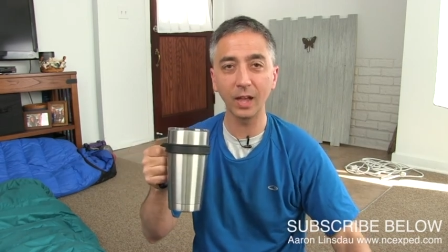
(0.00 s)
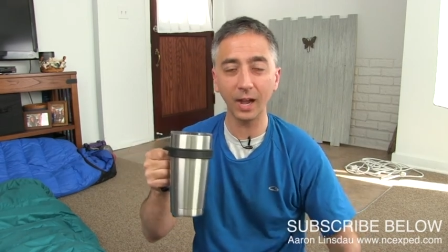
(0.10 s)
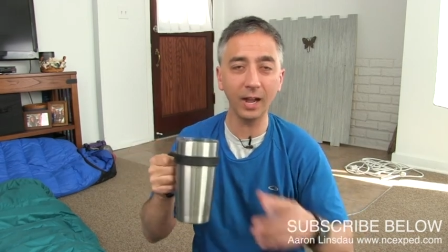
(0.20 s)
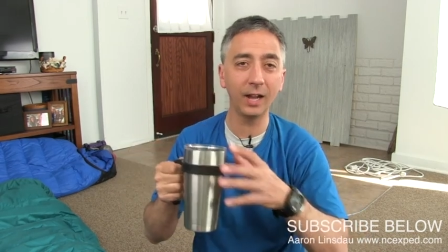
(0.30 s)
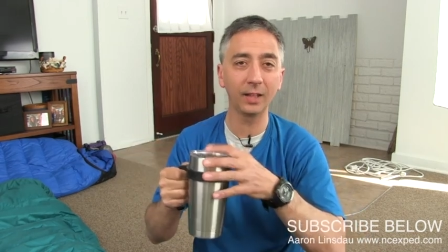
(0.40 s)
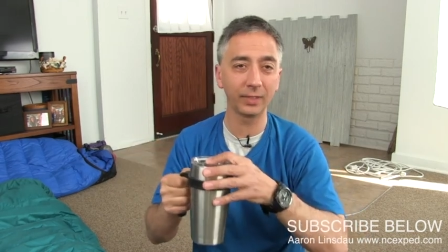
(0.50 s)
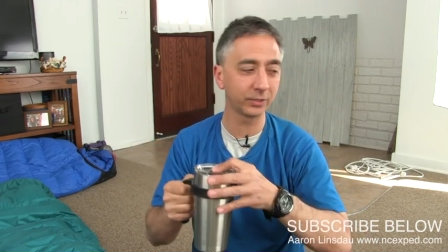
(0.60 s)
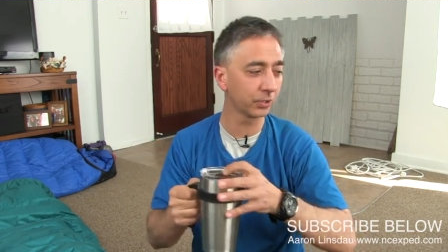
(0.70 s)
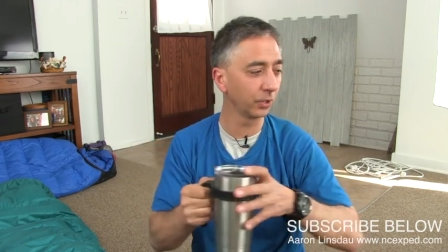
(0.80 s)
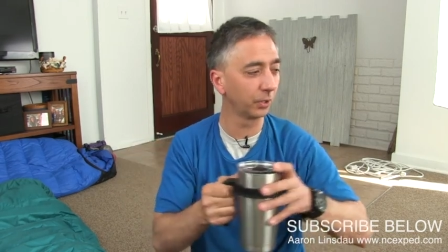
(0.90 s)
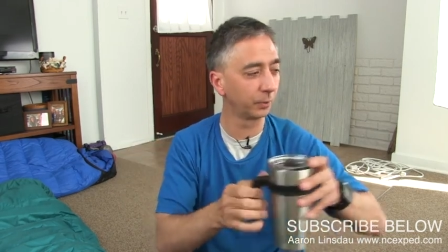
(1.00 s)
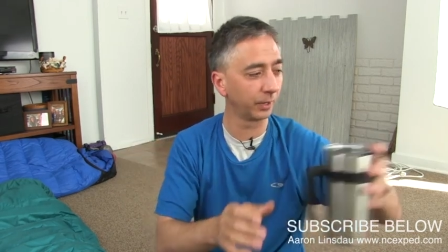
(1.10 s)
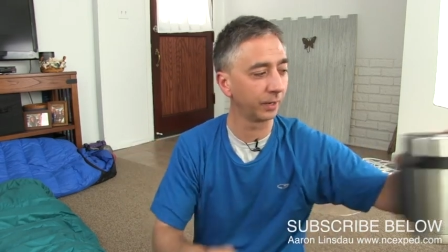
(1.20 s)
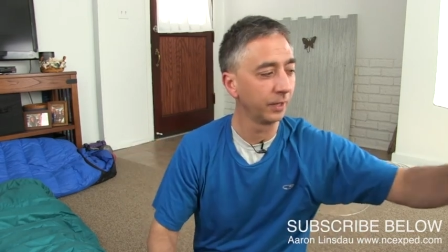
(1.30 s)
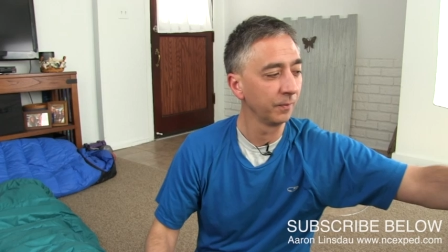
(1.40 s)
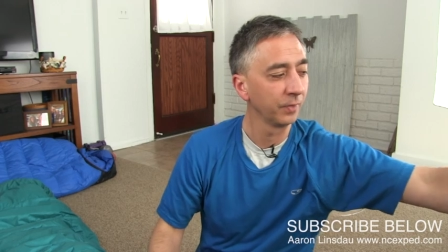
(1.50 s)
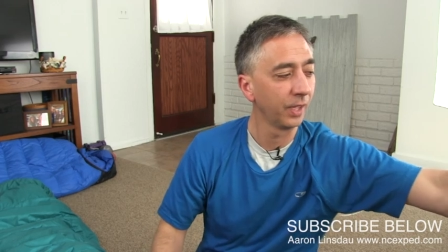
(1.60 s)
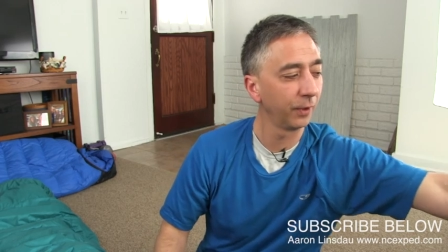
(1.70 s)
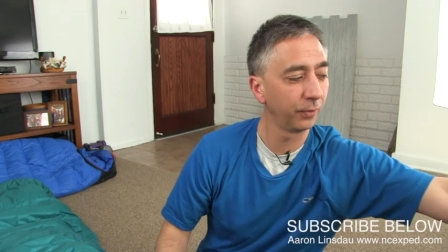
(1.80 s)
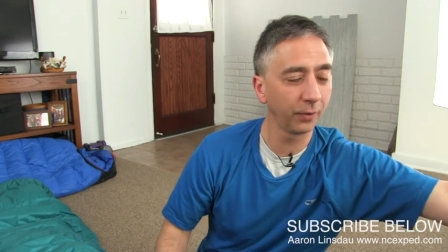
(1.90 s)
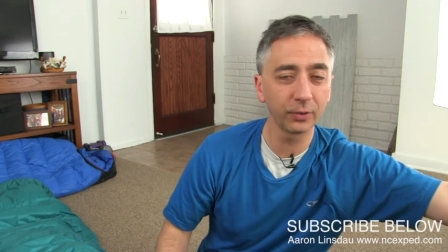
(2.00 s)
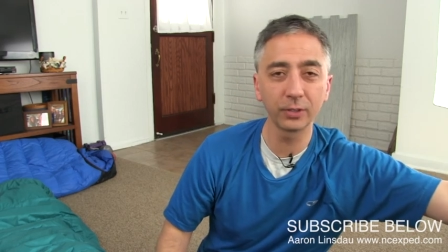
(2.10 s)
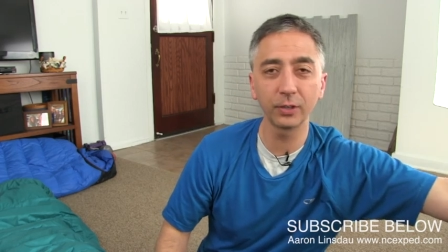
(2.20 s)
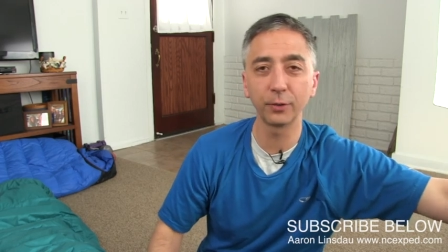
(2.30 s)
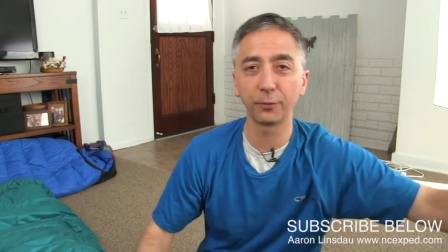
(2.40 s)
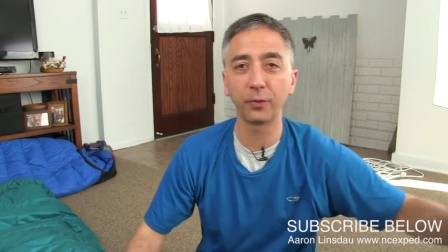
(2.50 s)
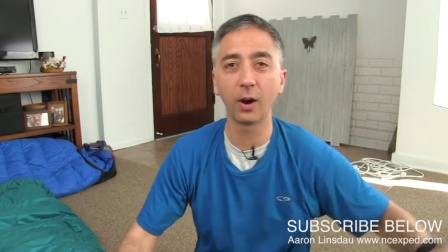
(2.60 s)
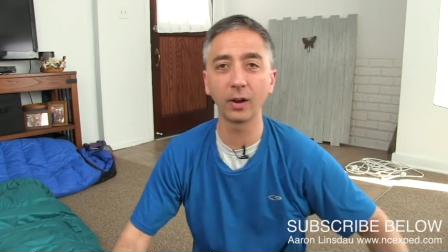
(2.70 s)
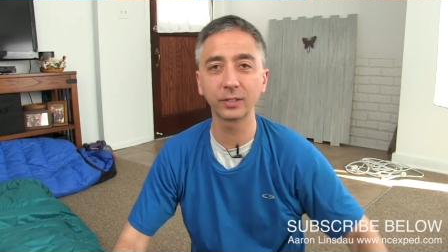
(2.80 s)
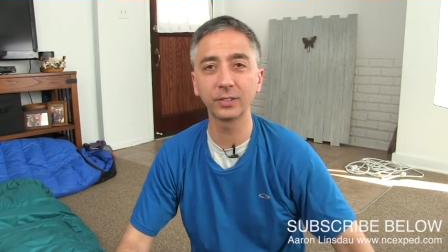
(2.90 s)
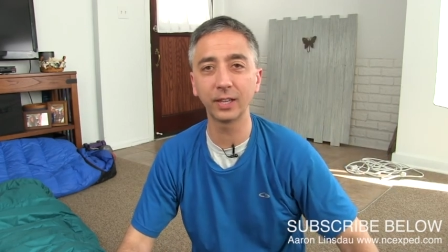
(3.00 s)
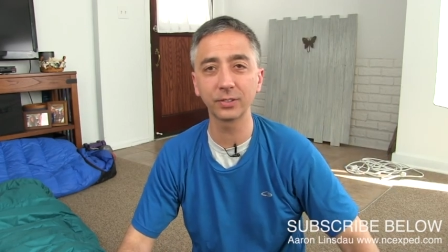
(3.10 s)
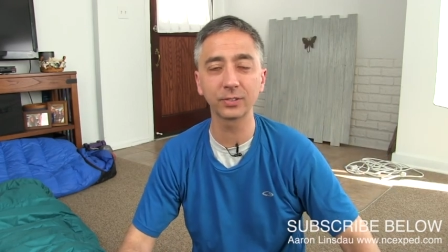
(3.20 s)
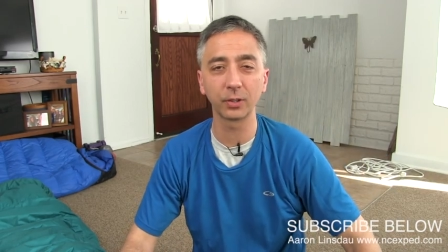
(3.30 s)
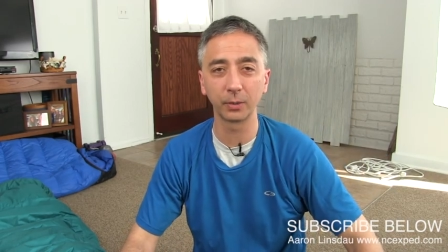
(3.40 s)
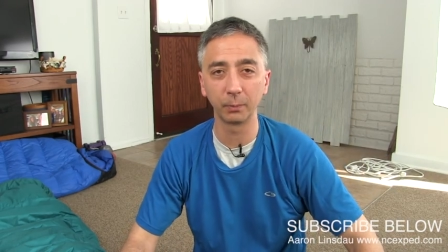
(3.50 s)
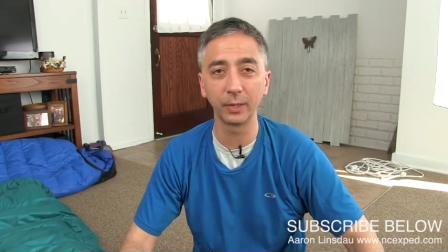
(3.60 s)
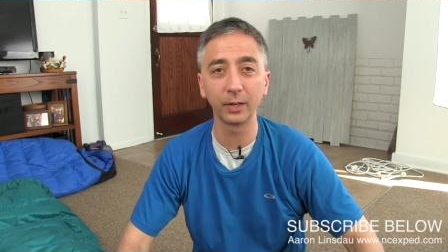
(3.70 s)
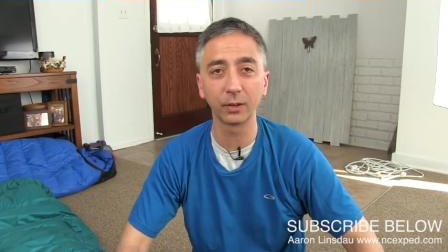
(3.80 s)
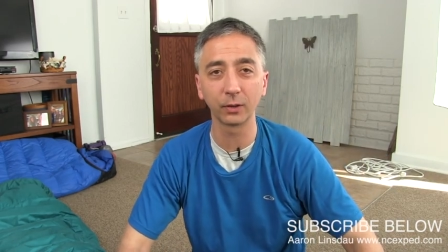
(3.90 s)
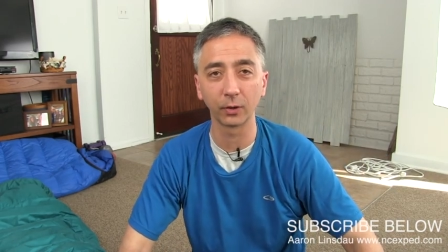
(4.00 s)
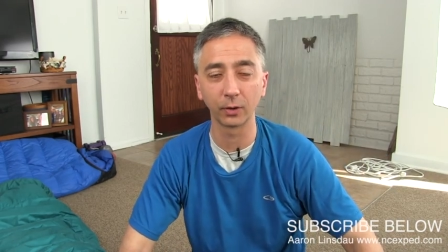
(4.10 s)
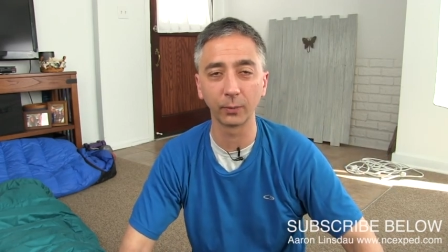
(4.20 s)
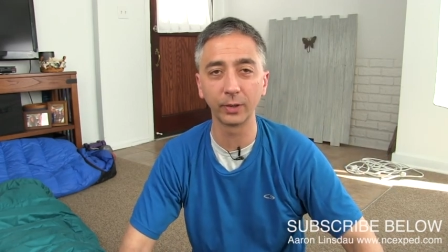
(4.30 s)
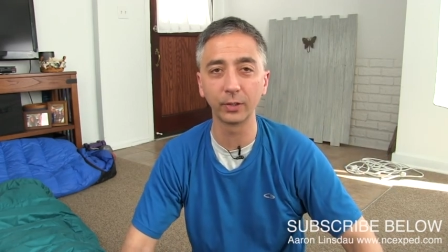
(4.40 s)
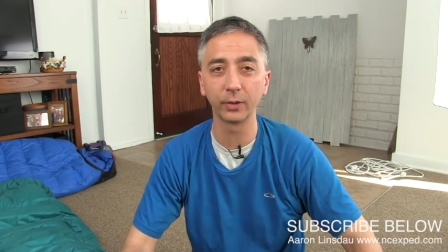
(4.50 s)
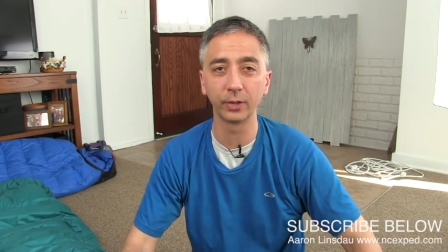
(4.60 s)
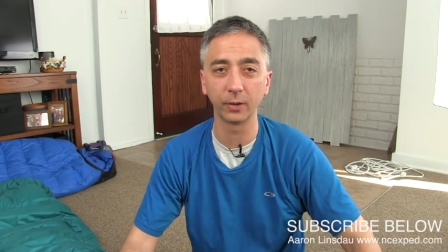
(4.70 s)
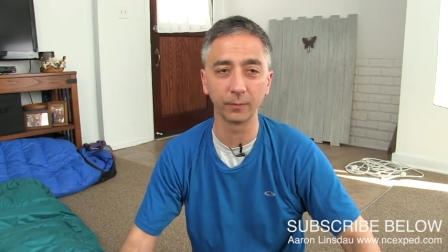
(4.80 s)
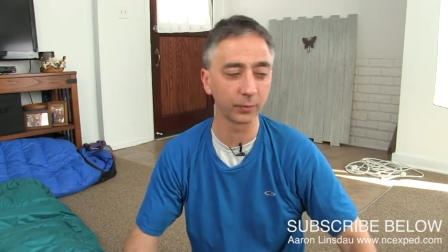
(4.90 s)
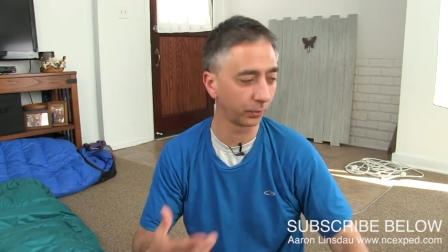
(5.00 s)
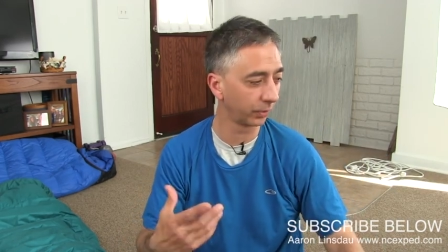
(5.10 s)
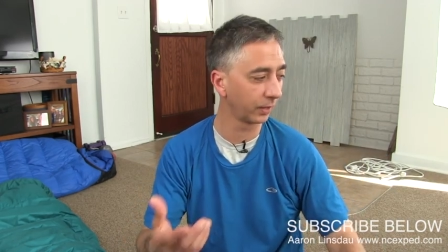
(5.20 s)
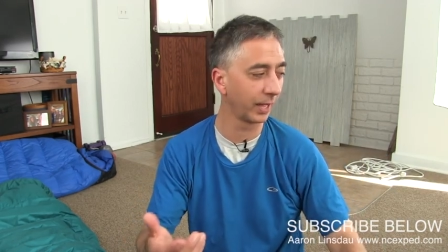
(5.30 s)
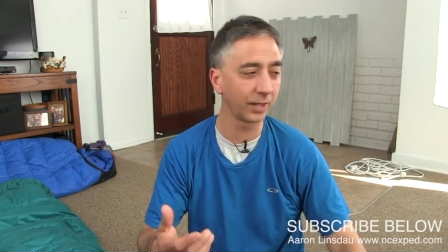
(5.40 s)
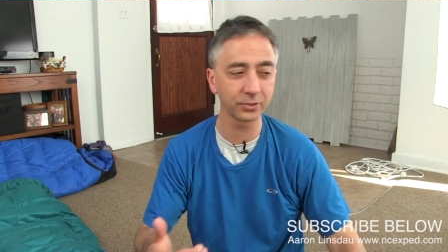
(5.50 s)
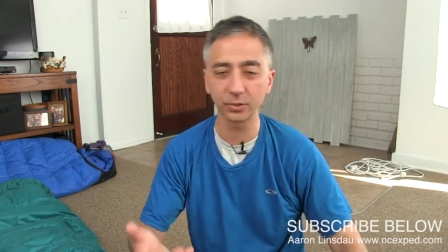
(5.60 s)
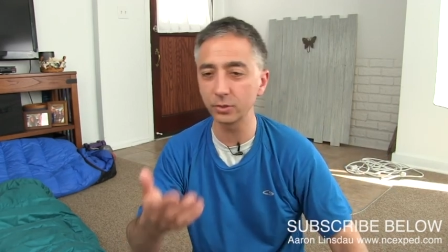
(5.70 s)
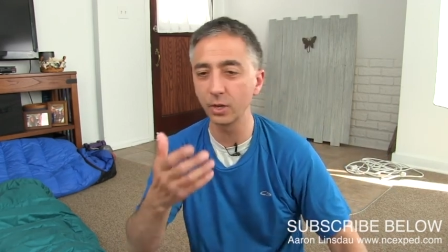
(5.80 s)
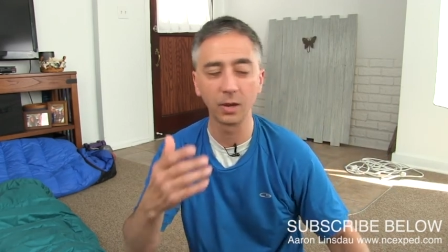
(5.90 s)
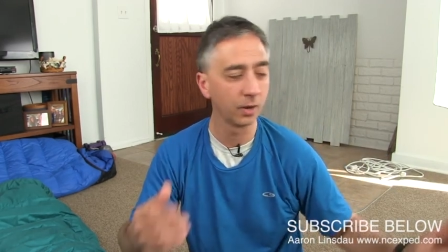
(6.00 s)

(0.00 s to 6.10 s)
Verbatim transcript: Ah, that's good. But have you ever done the fog test on a mirror or a window, you know, or your glasses?